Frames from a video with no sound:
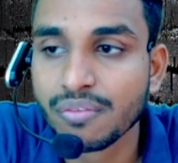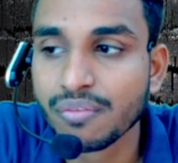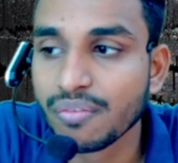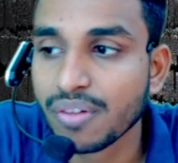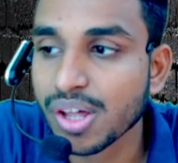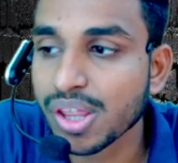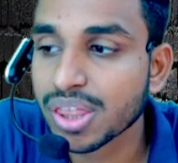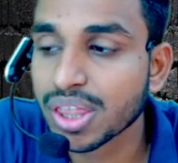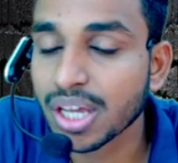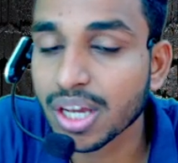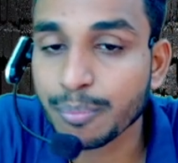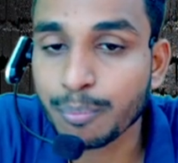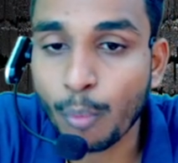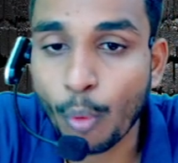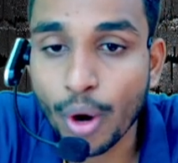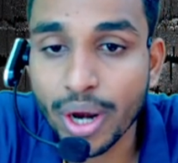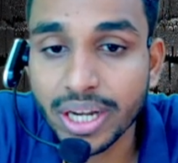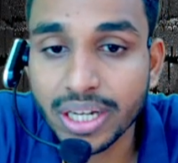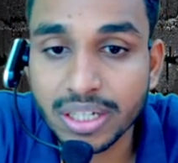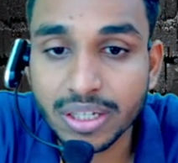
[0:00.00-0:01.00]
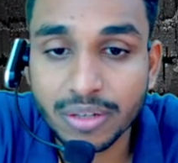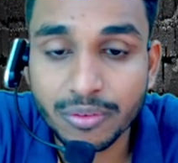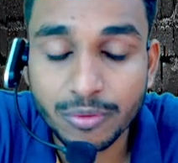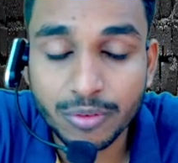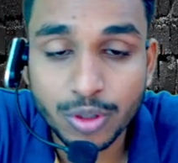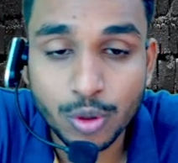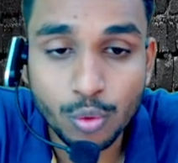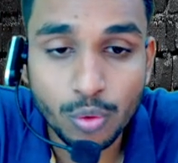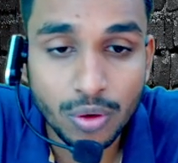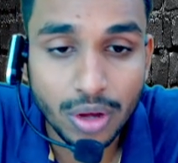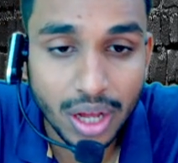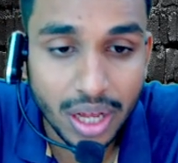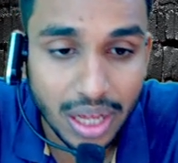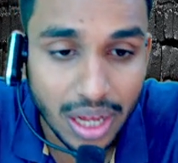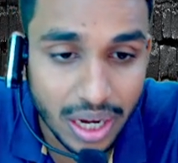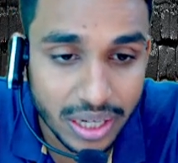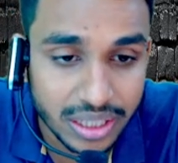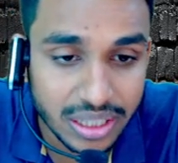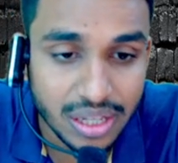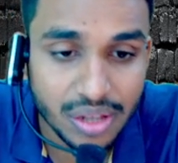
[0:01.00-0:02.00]
Once the point you
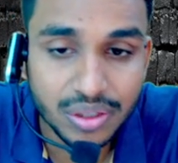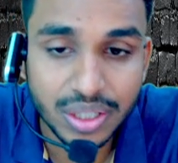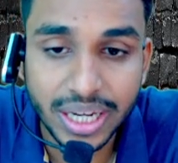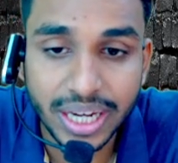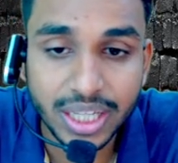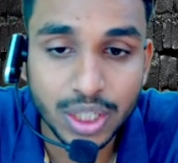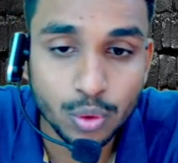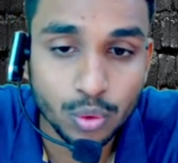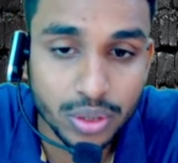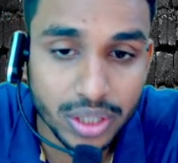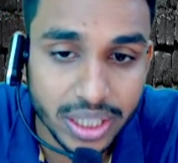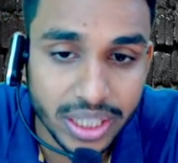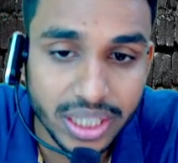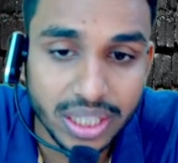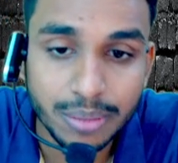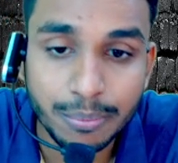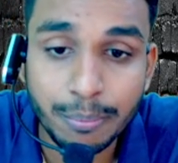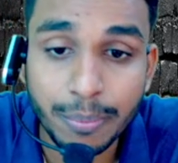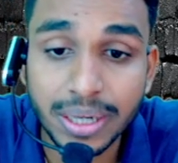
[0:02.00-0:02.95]
understand, you read,